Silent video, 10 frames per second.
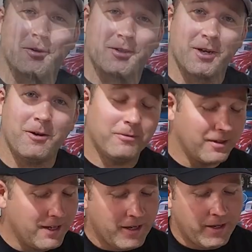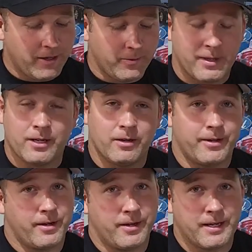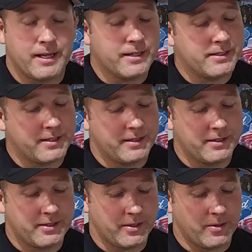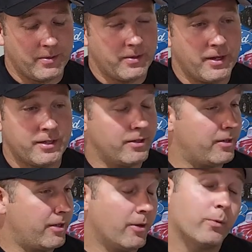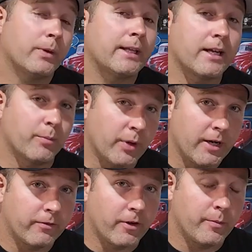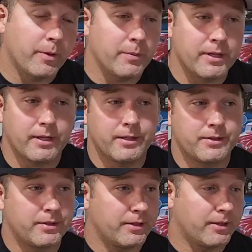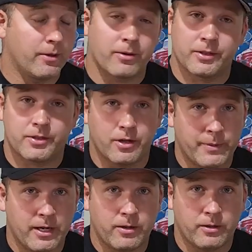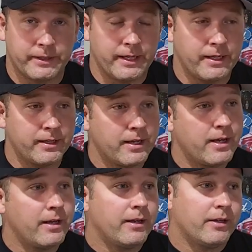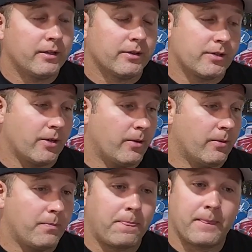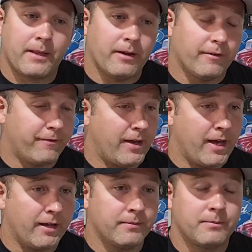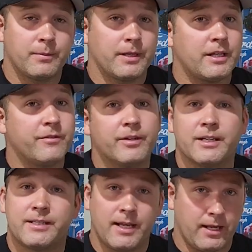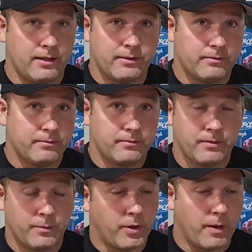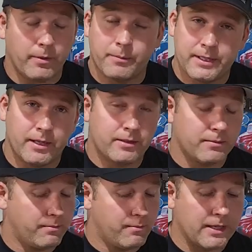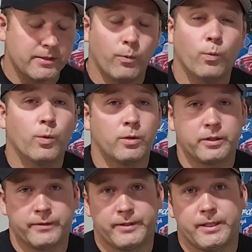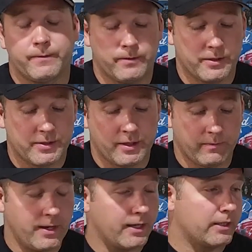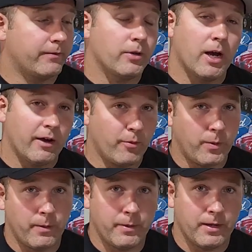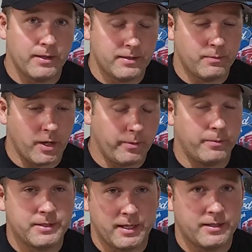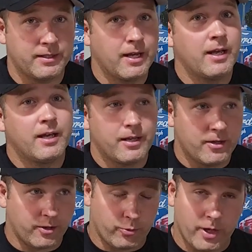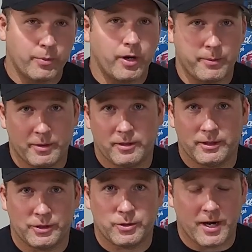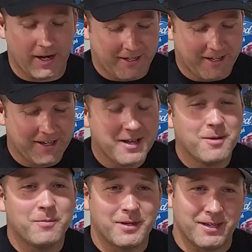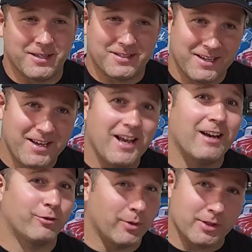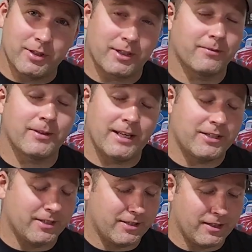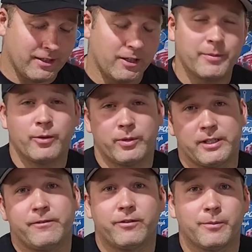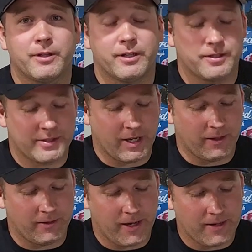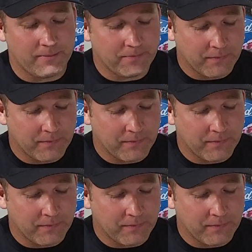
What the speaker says: yourself. Get a lot of hot days, and you don't really get a break from it because you're out on the tarmac all day. So a fan, even a tent, a pop-up tent, makes a world of a difference. In fact, if you have a pop-up tent, you're quite popular at the track because everyone's looking for that just a little bit of relief from the sun, right?